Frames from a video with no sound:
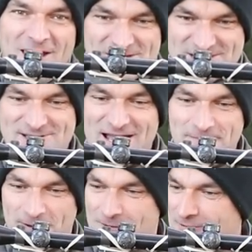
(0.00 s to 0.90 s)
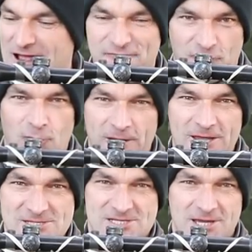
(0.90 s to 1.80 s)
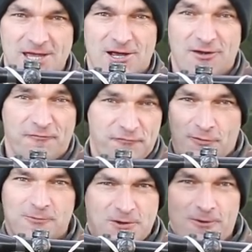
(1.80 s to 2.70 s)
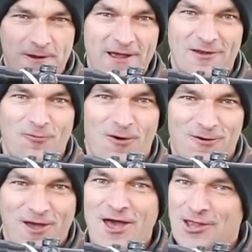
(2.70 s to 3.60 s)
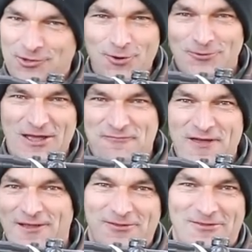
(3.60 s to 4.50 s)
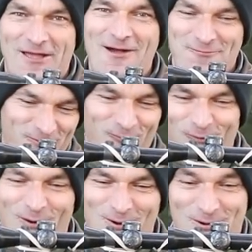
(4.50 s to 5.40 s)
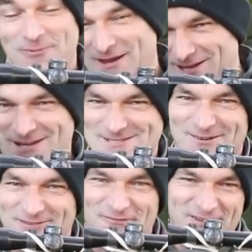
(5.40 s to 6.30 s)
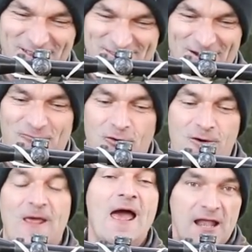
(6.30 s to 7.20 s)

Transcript: sniper rifle is here from Korean War to the Vietnam War, beginnings of the Vietnam War.